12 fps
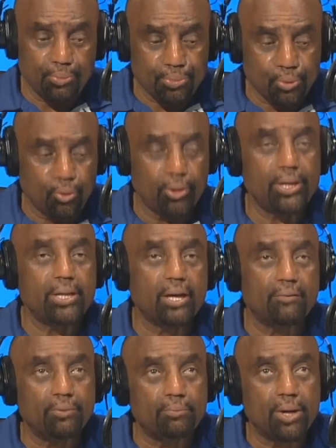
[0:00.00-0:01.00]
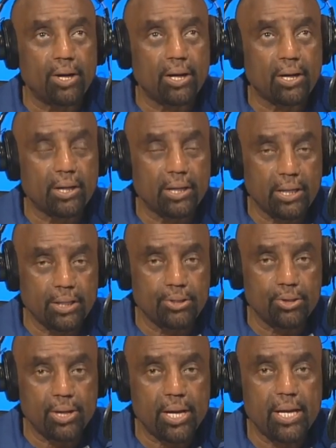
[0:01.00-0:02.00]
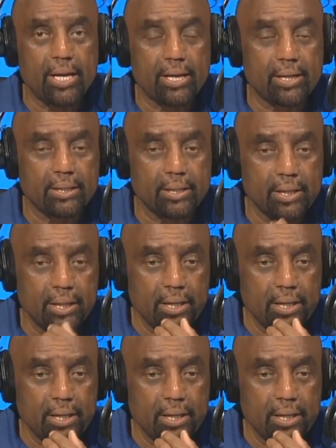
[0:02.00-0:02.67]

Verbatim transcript: authority of America in your hand,